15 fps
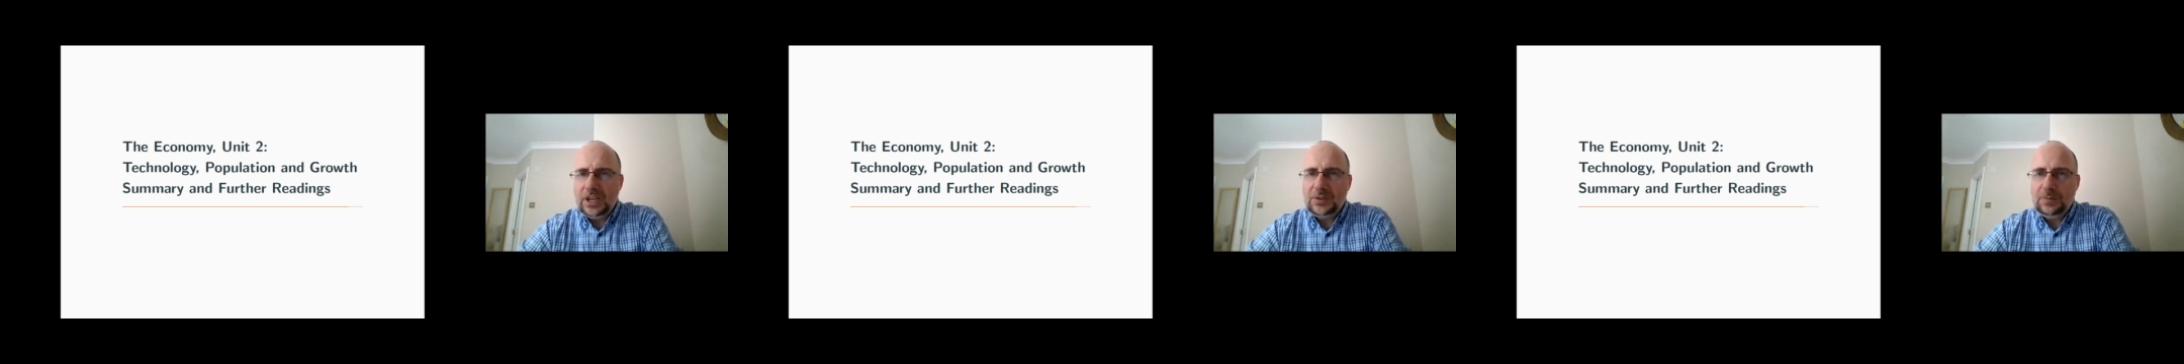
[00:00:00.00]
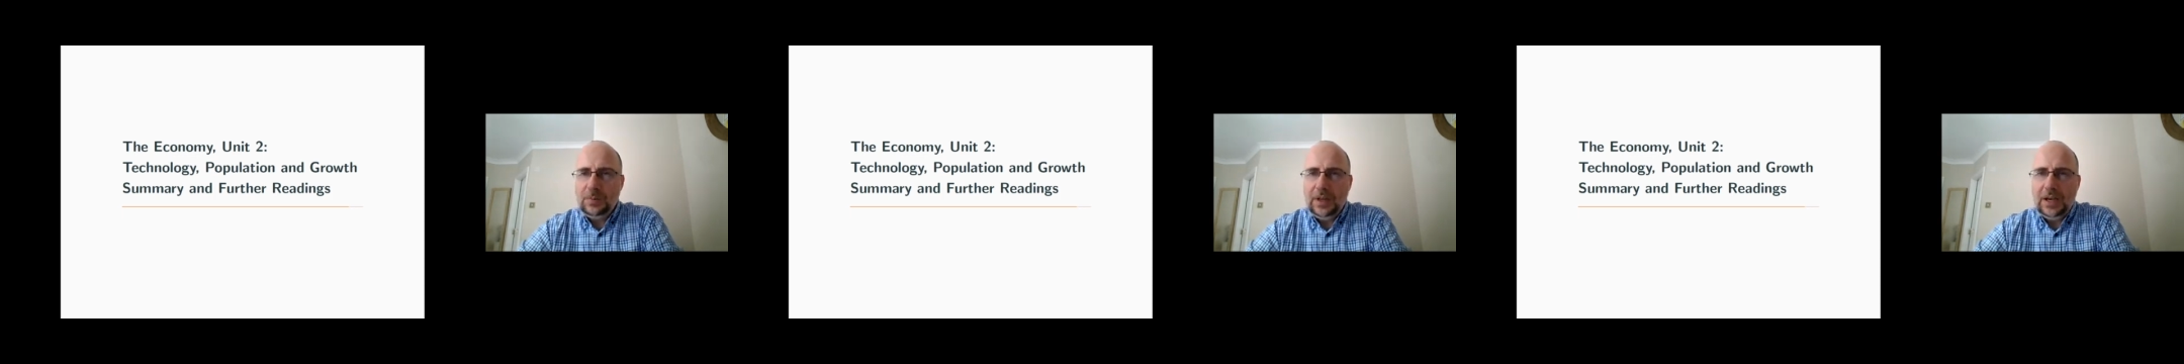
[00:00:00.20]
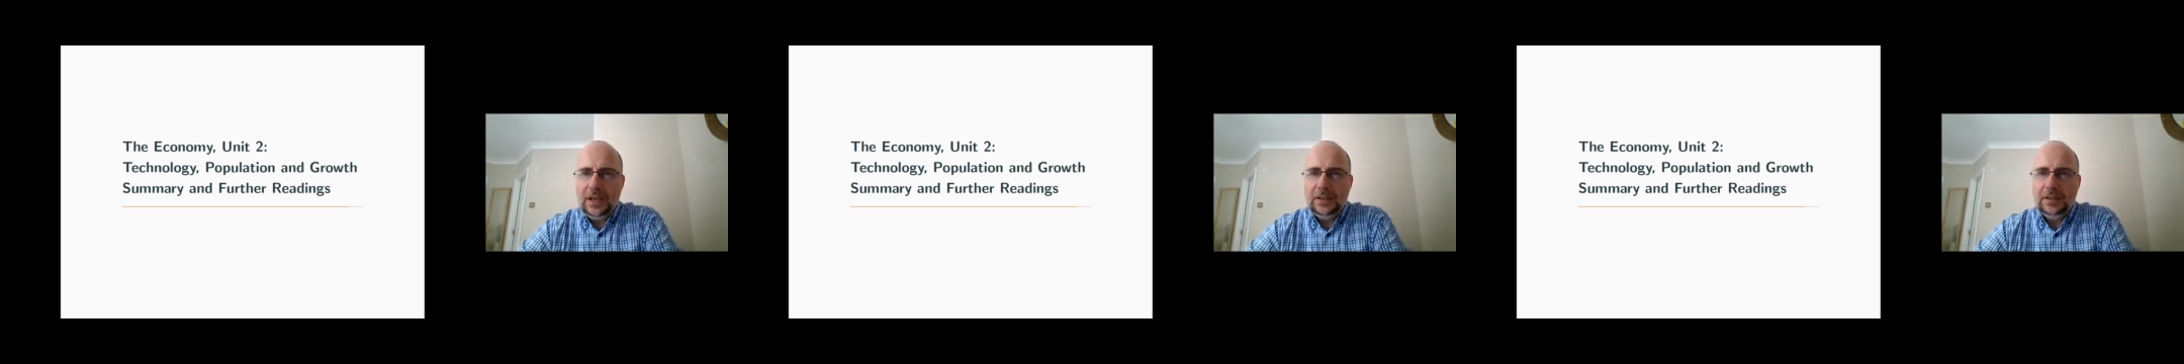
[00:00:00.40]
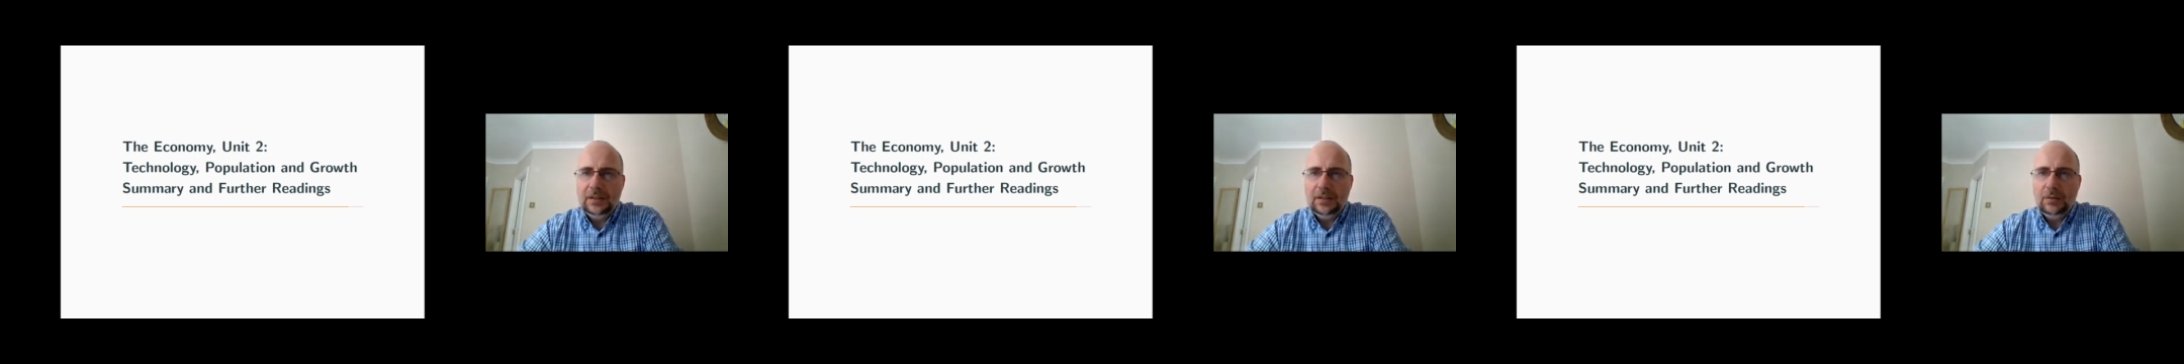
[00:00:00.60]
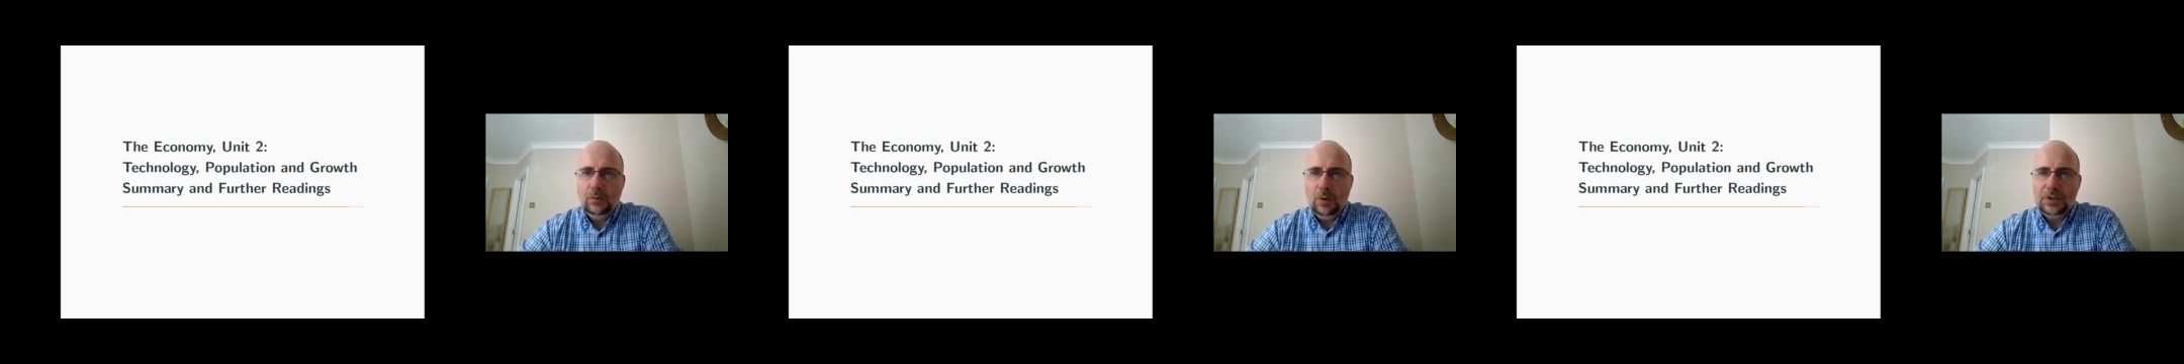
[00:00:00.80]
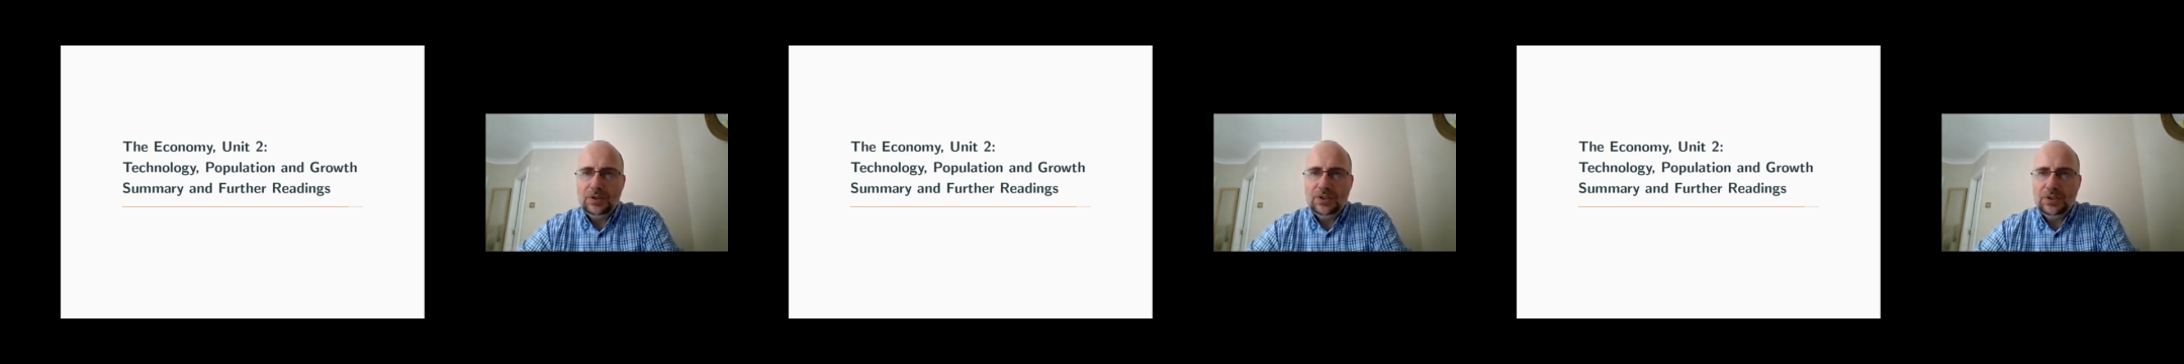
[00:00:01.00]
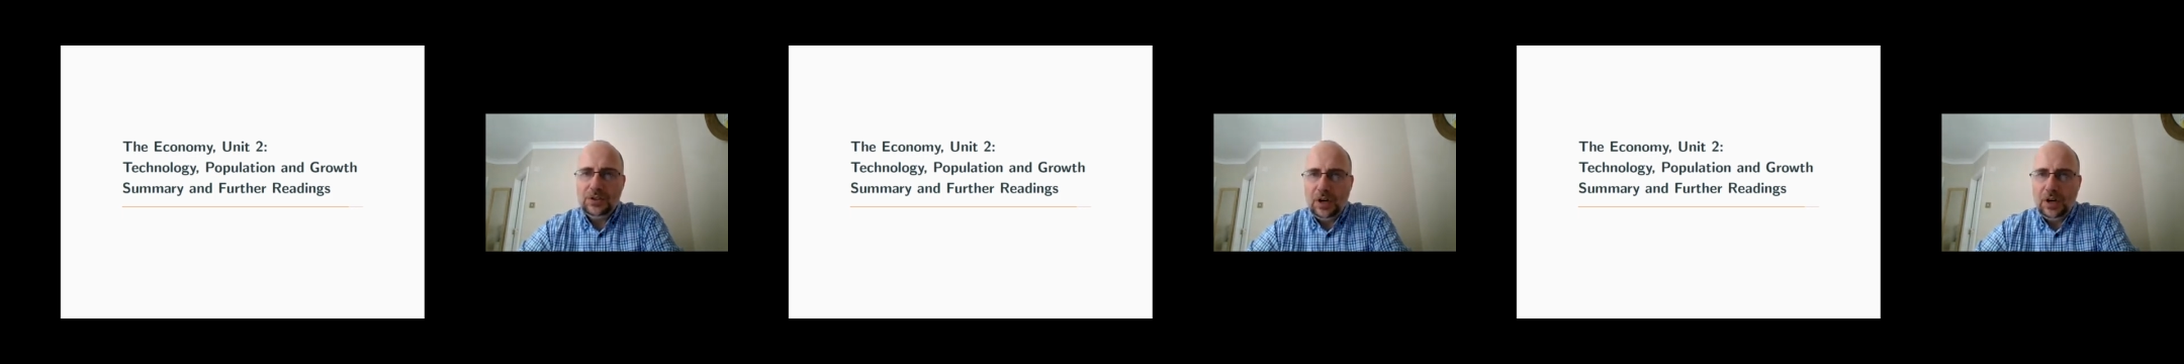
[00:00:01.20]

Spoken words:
explained what